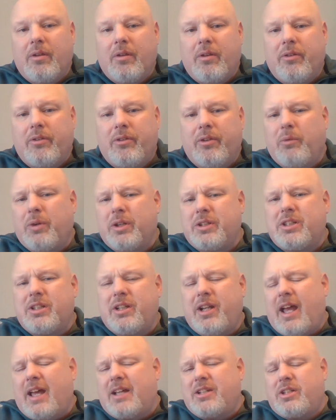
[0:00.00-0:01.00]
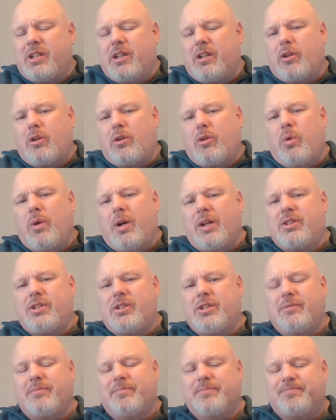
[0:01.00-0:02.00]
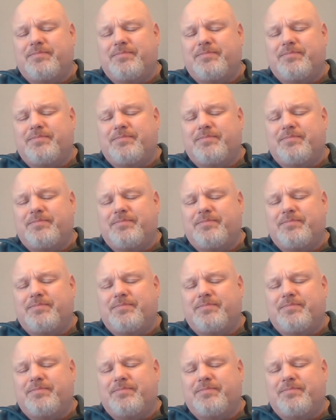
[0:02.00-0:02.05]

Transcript: So I want you to ask you a question.